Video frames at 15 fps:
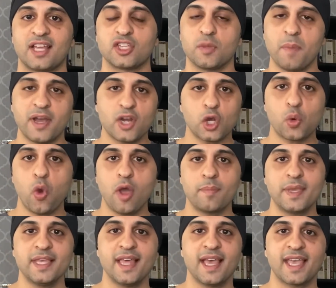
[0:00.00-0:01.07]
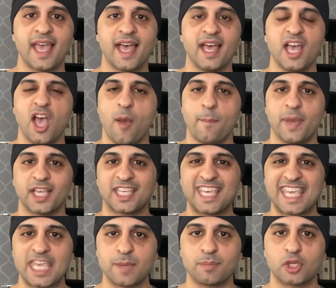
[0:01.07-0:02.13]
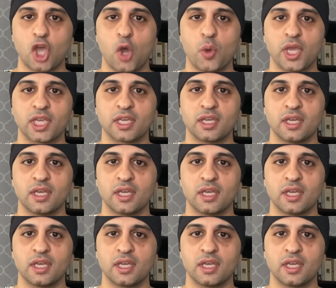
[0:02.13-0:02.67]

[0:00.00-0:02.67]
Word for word: You might not quite be there yet, but keep going,